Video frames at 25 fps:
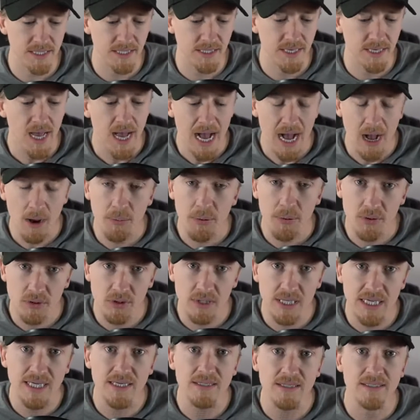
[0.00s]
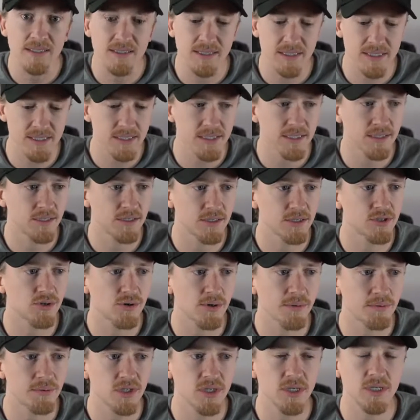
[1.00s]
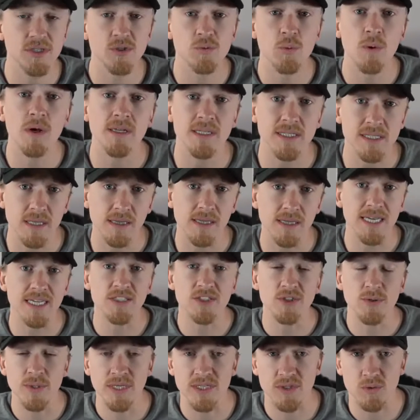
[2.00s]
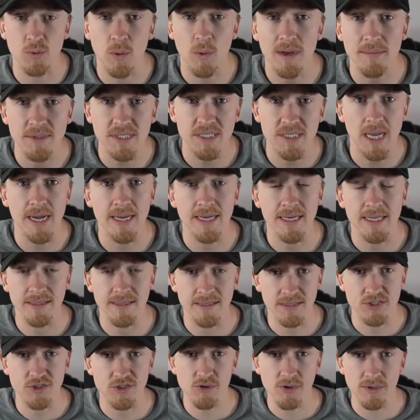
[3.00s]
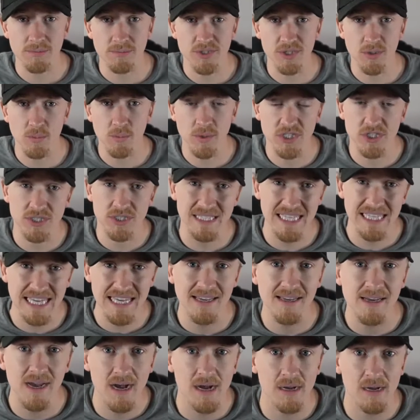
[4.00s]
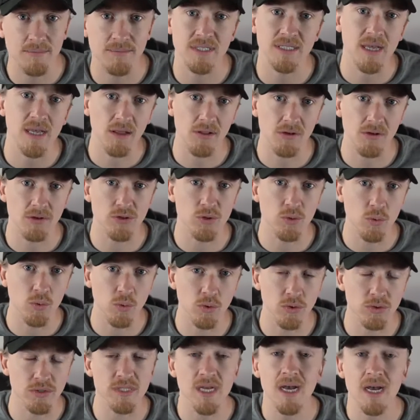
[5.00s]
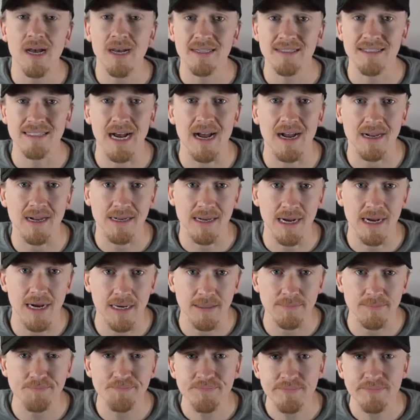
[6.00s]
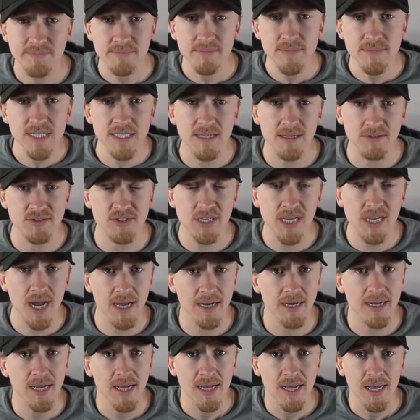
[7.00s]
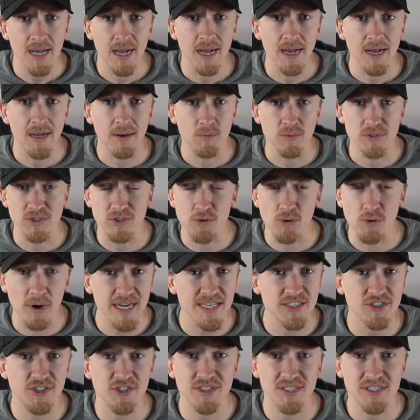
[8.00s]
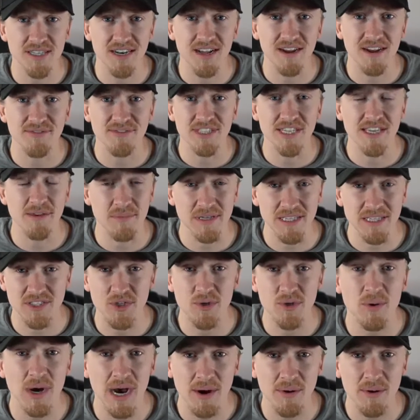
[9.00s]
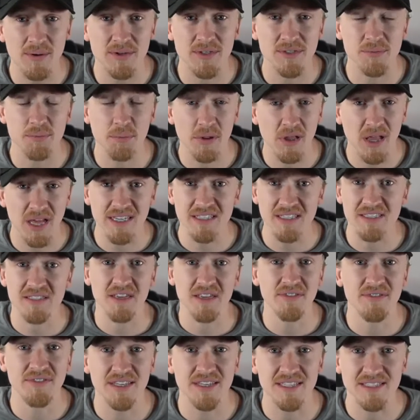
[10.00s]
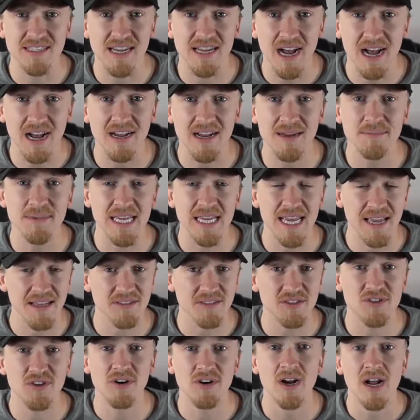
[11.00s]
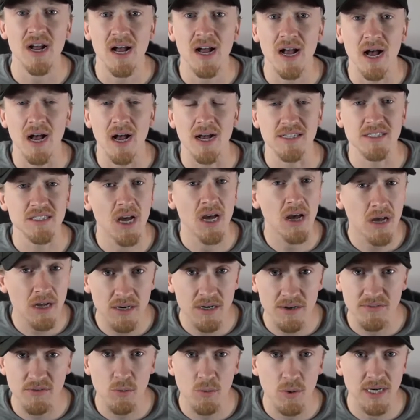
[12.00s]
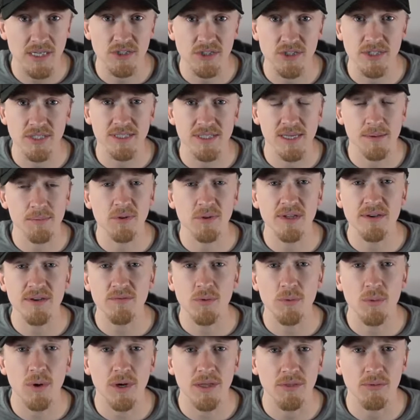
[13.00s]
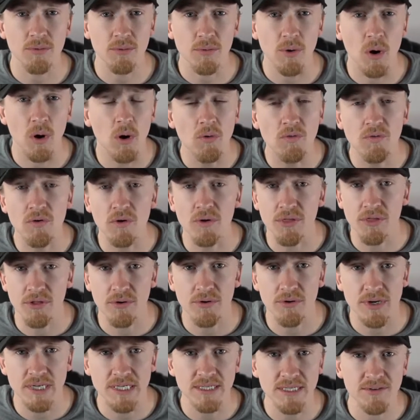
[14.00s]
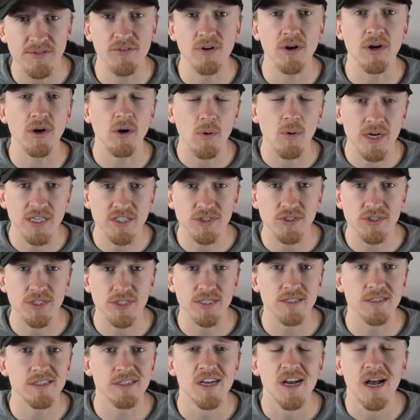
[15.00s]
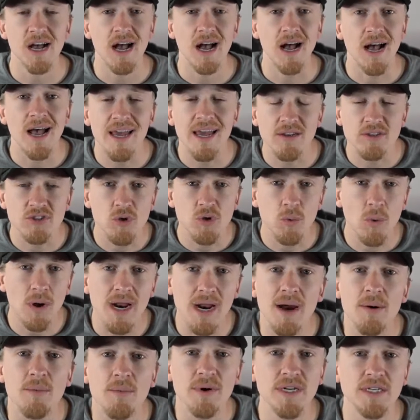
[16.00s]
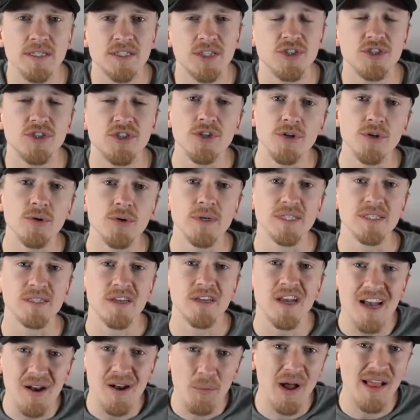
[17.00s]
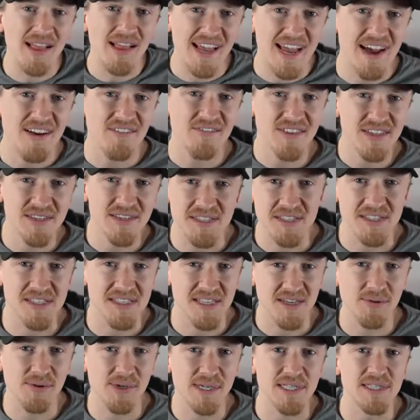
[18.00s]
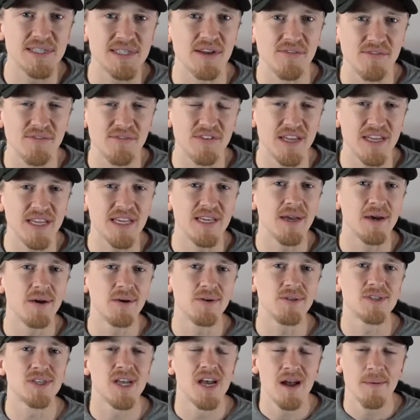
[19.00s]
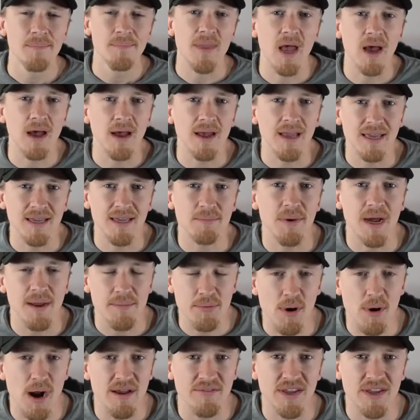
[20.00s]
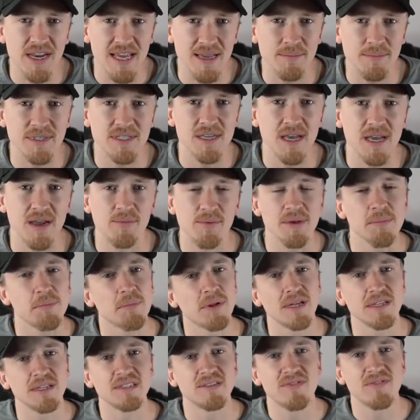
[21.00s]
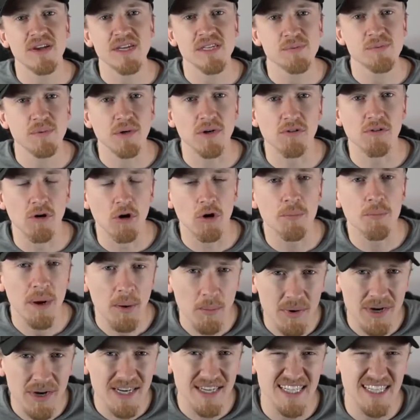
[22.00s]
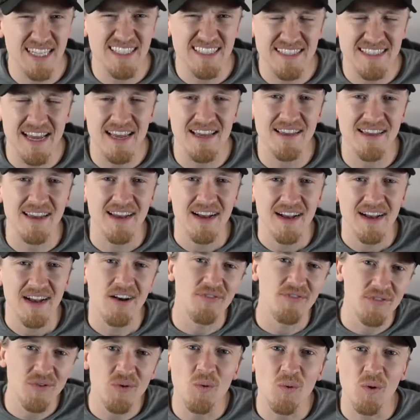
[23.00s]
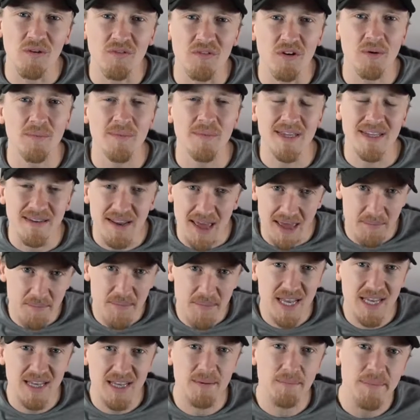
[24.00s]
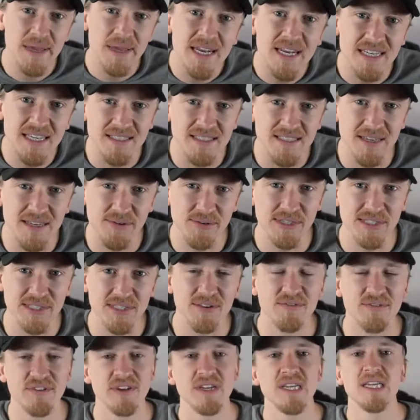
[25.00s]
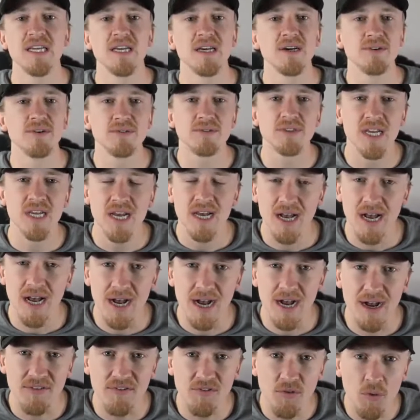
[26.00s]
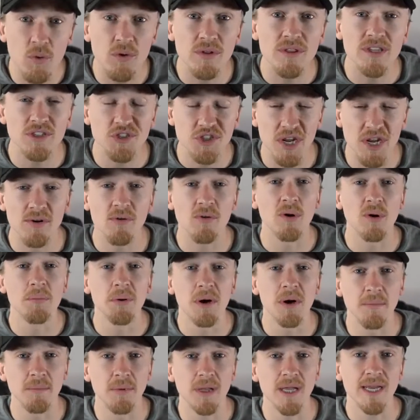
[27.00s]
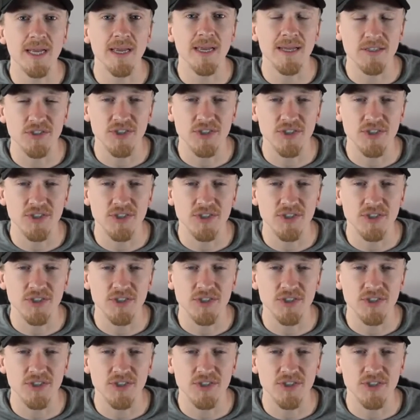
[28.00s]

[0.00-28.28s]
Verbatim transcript: And I'll put a link to this in the description, as well as a link to his website in the description, which is ecom seller tools dot com. Now, Scott uh, was gracious enough to give me two hours plus of his time to answer a ton of questions. I believe we went through over thirty different questions. Uh, and so what I wanted to do is, while I have these series of videos uh, in my private Amazon Replens Facebook group, I wanted to take a few of them and, and make a mini series of videos uh, for the general public